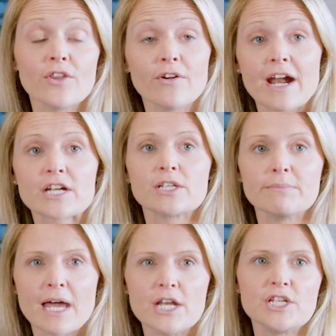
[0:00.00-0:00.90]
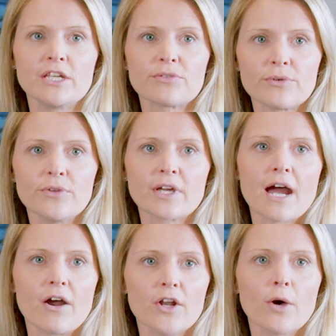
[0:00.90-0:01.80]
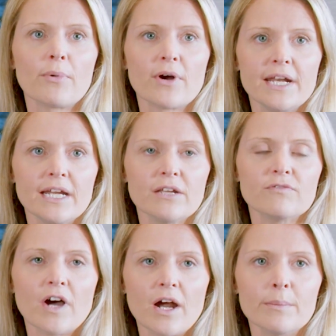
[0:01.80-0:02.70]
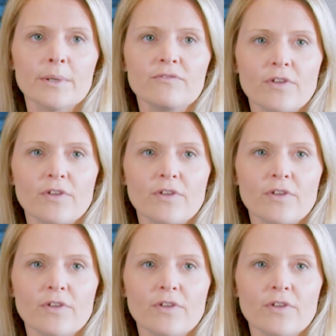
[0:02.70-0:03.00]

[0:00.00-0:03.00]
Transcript: that are actually managing through the current operating environment